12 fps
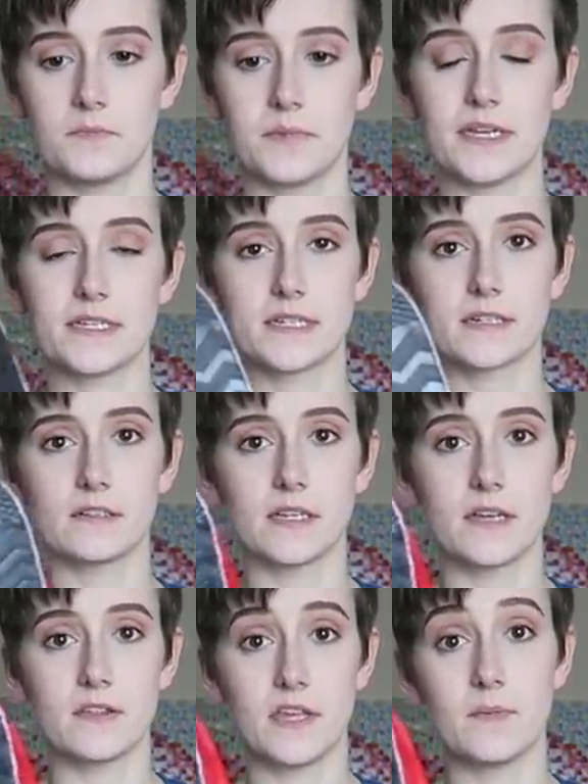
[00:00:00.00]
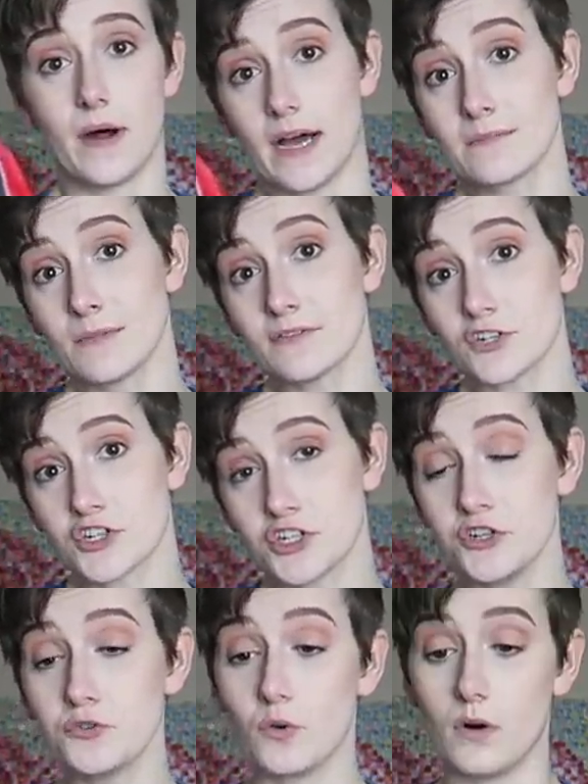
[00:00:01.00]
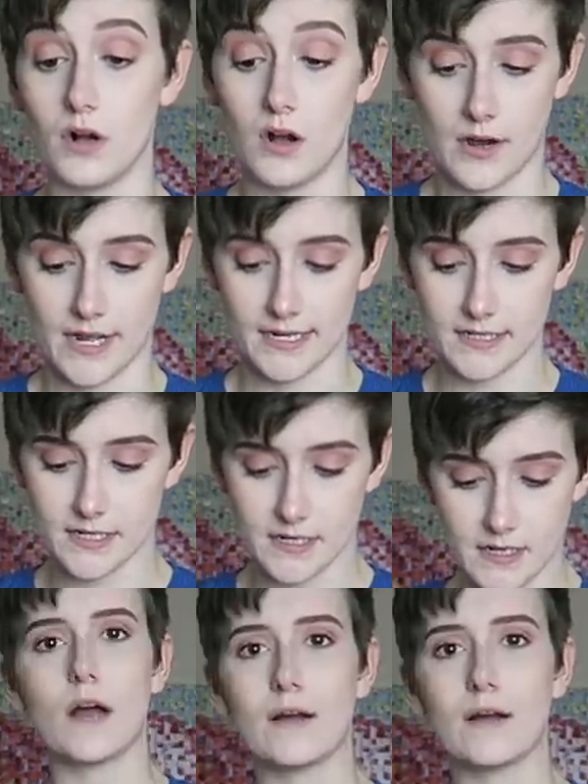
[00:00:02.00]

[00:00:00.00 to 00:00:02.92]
basically the bottom of a shoe on it.